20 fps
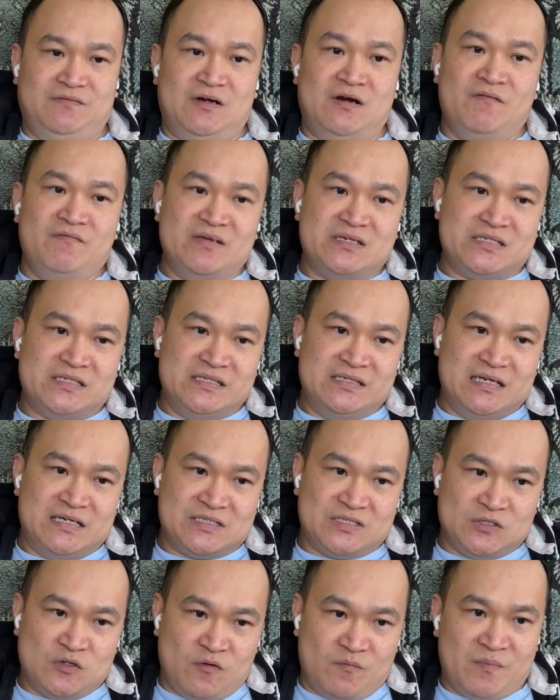Obviously there's
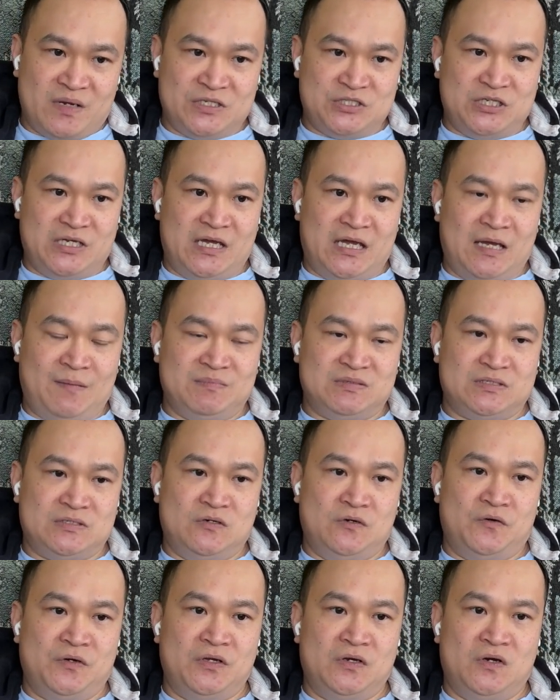not much apps
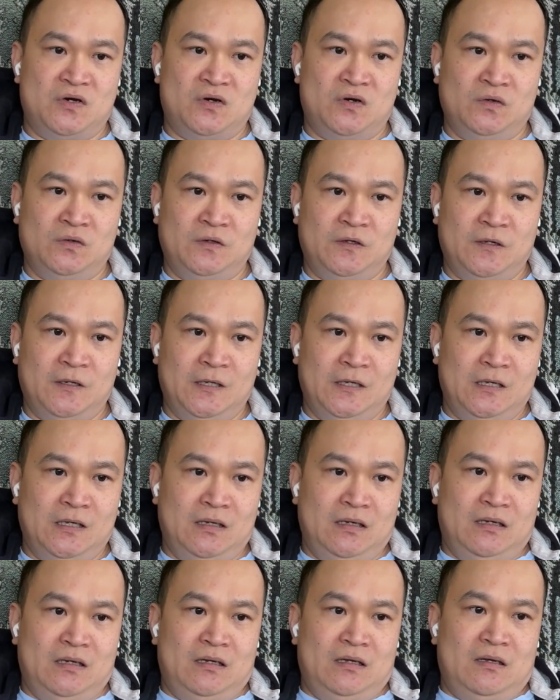going on,
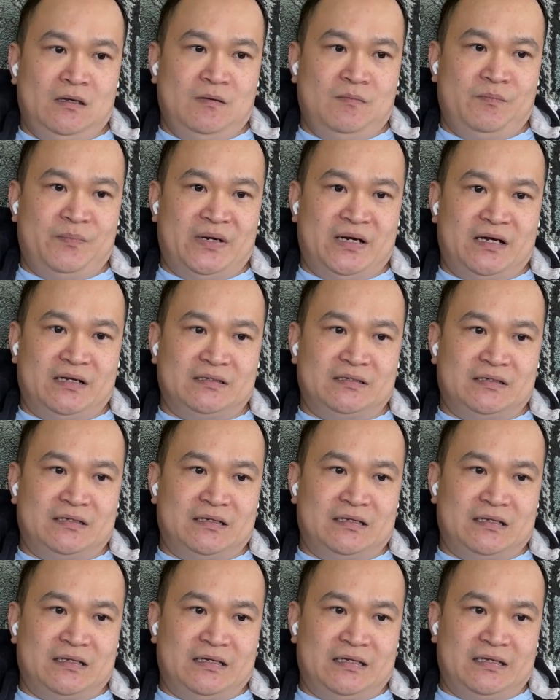but
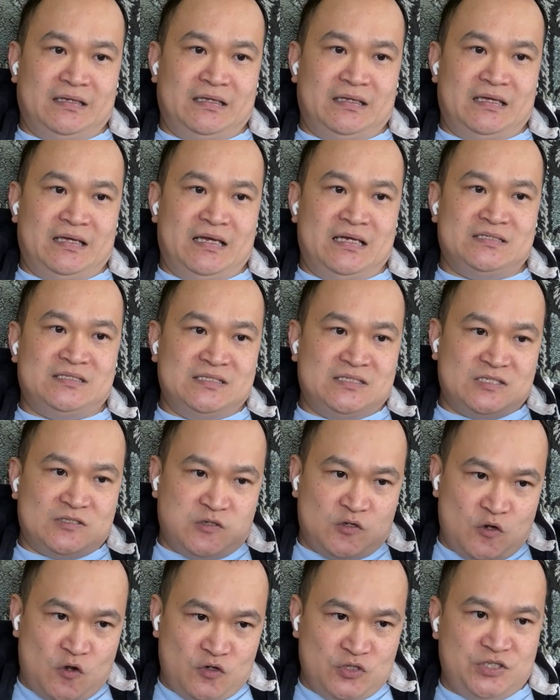as this is
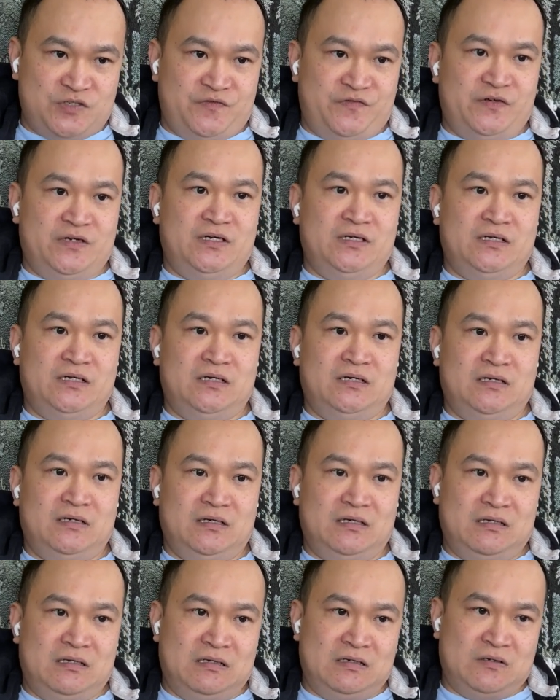launched further
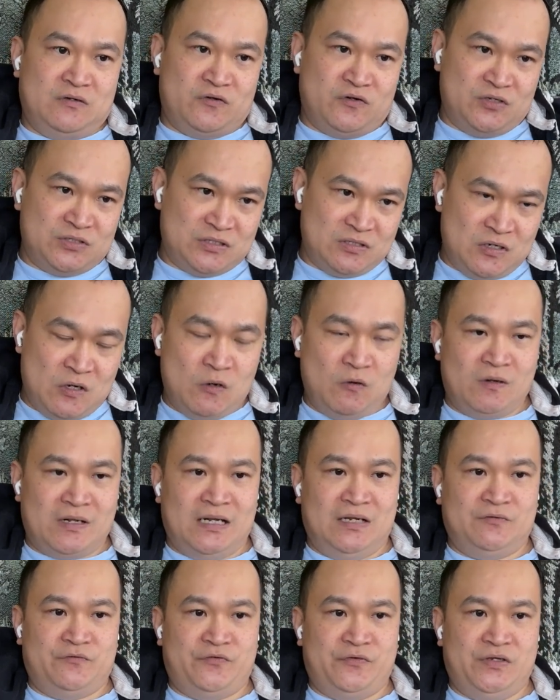across all
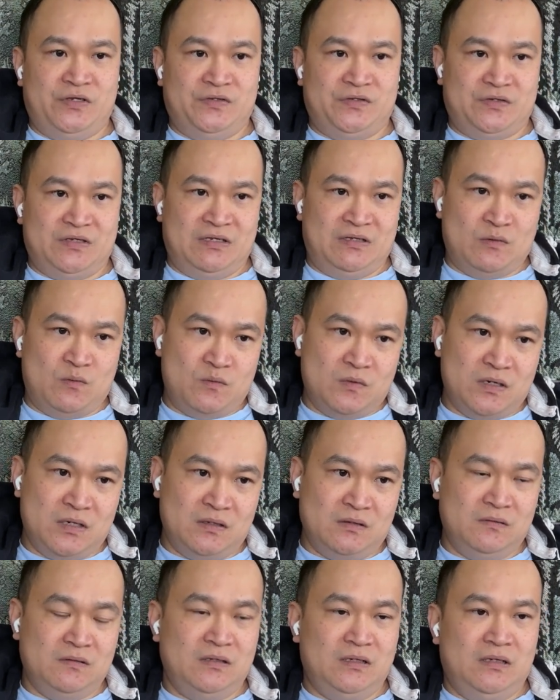countries in the world,